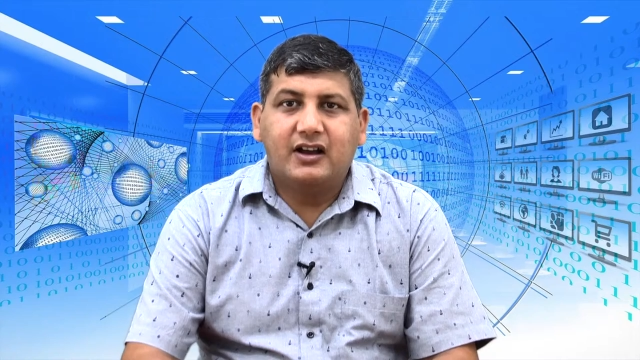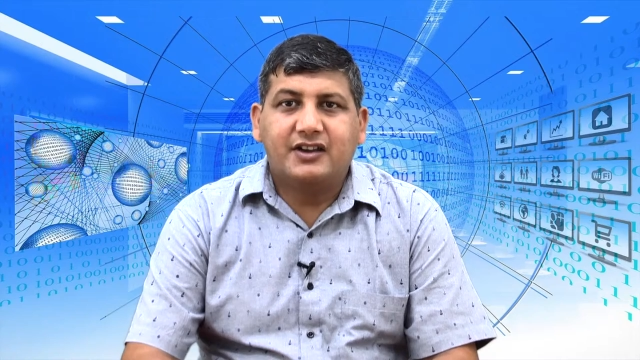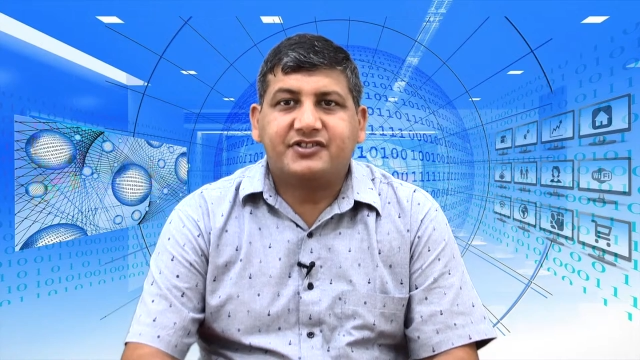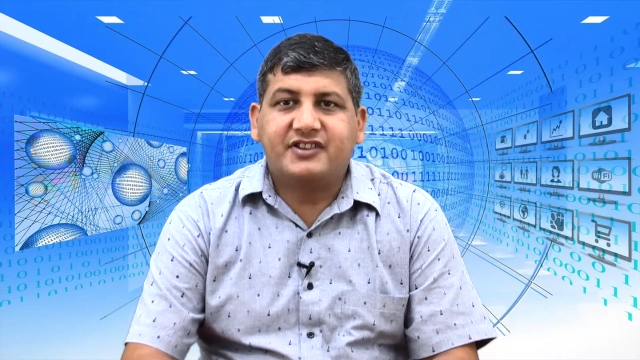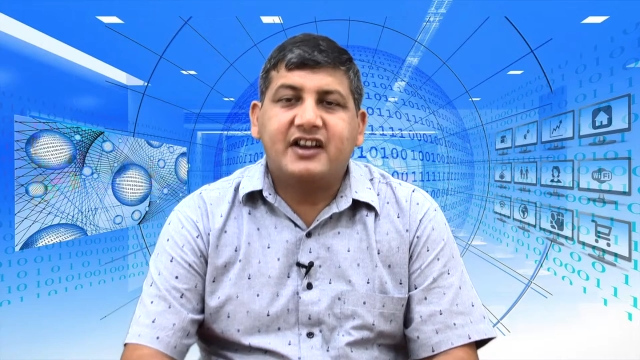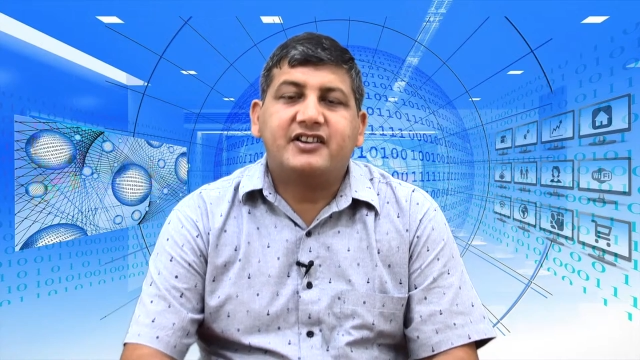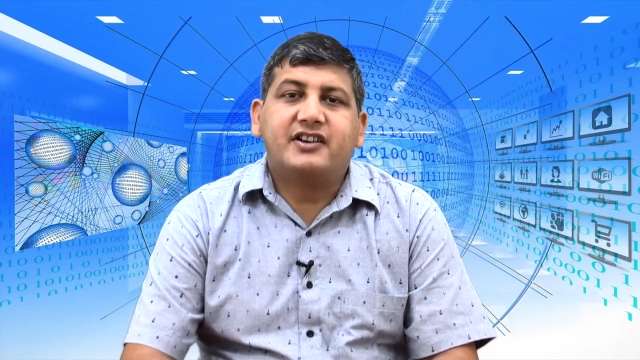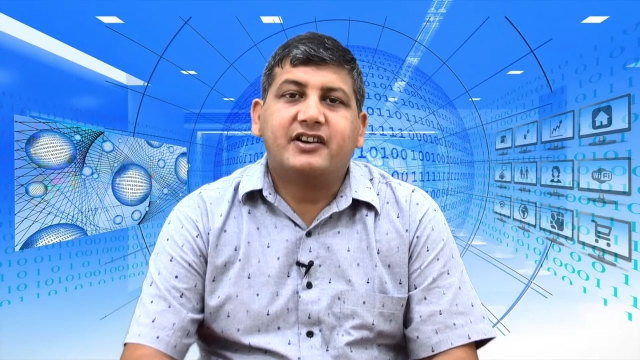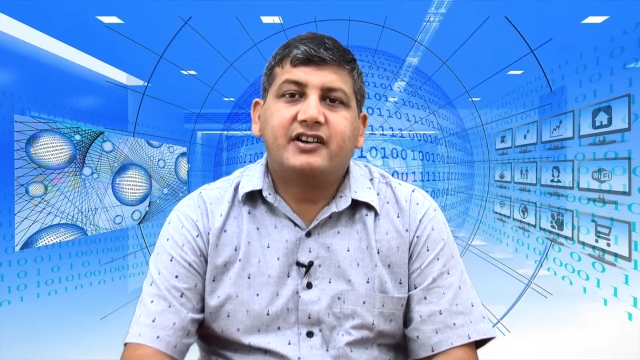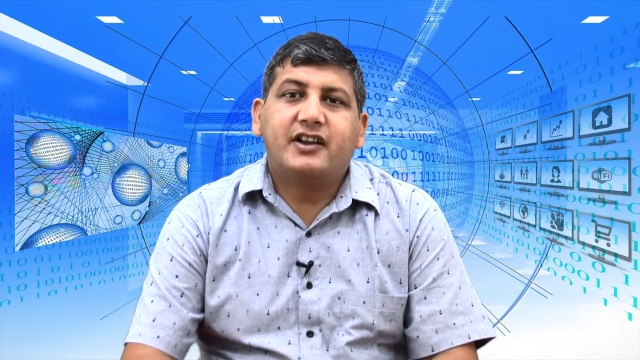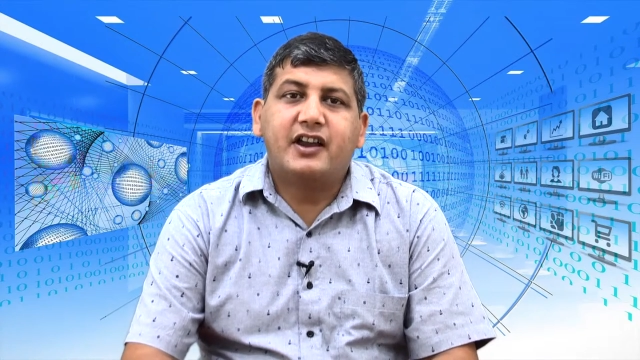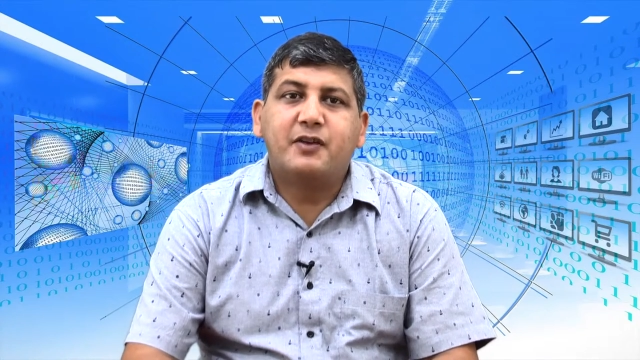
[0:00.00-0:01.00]
a
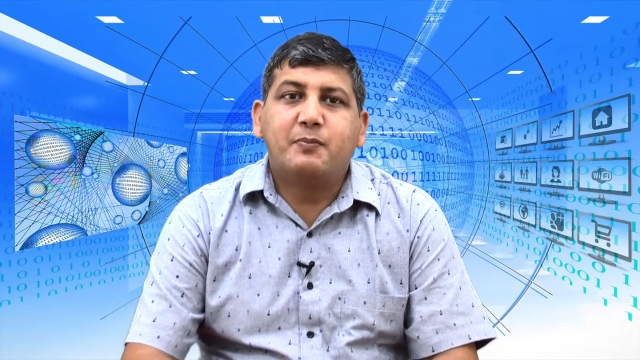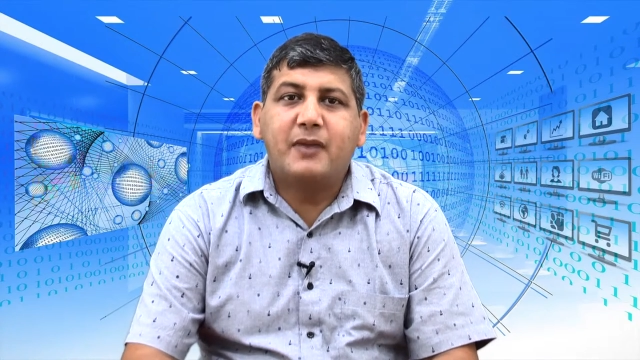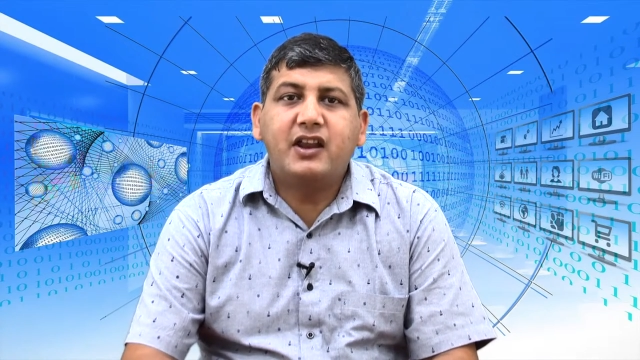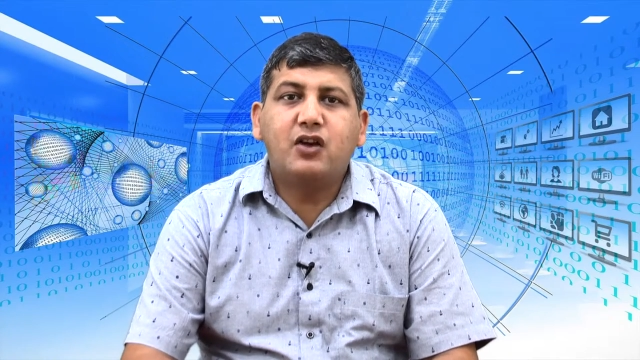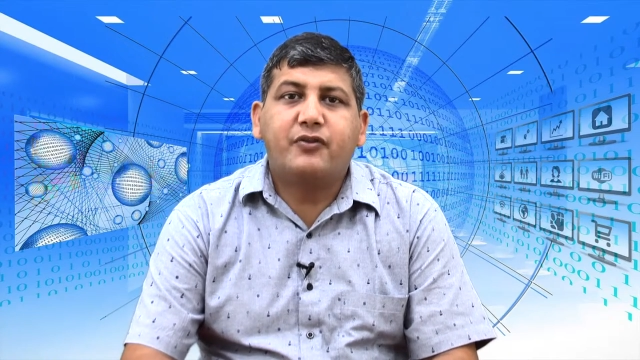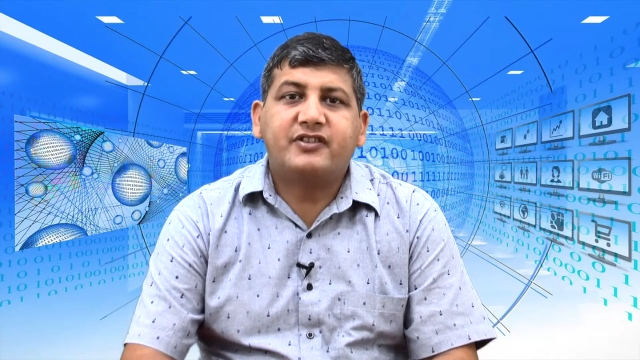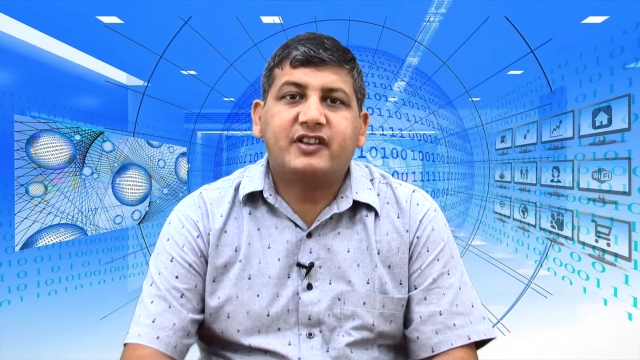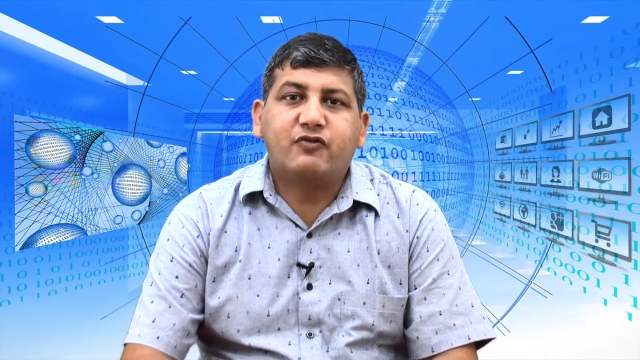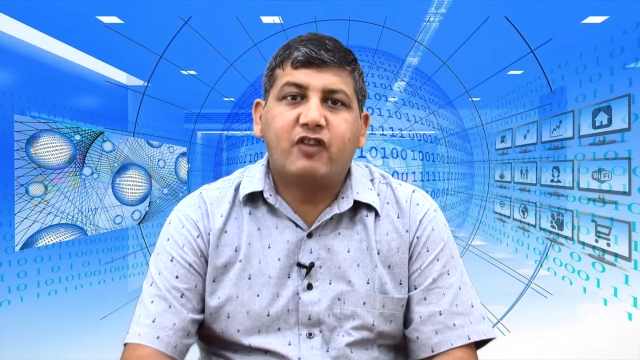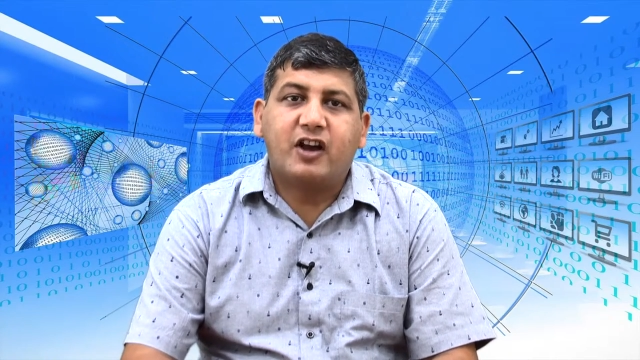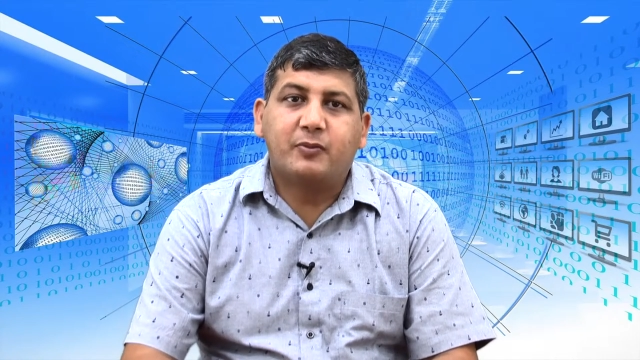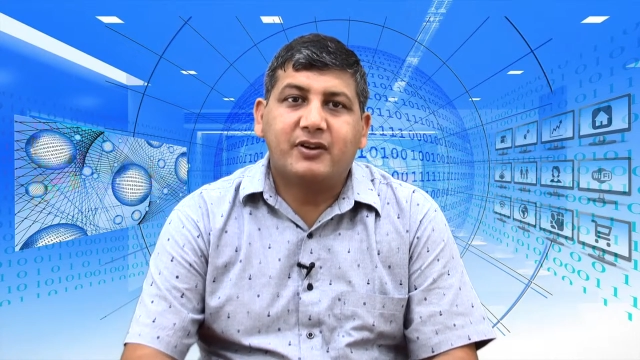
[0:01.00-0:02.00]
standard in many of its
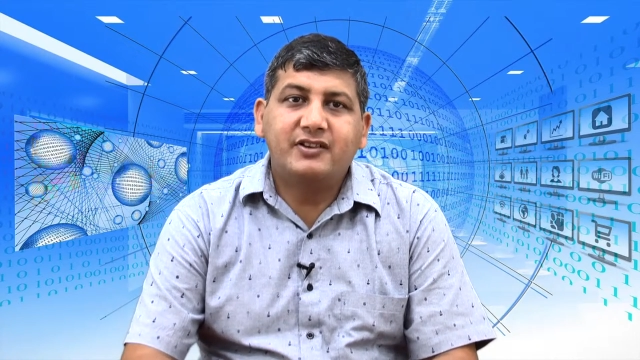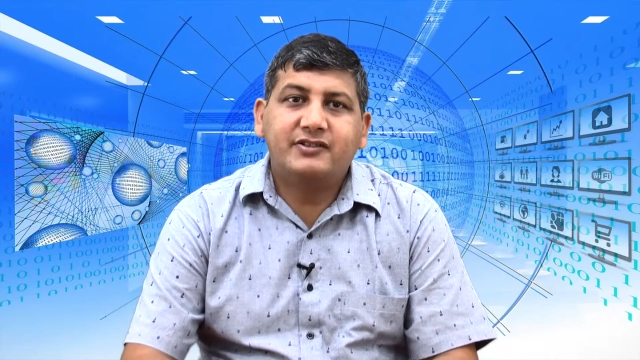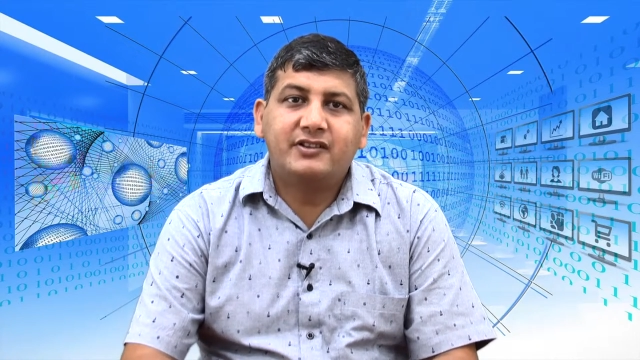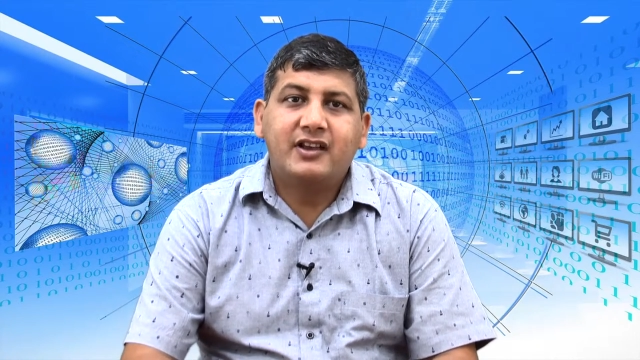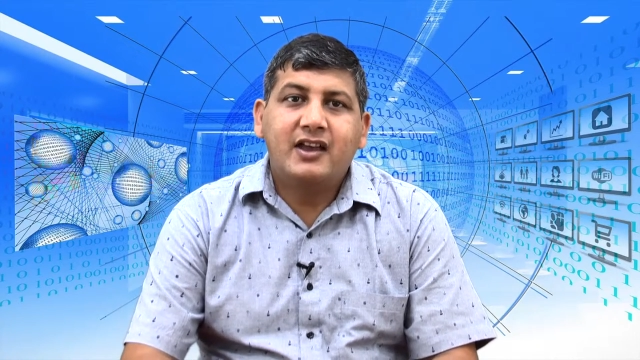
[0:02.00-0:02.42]
environments,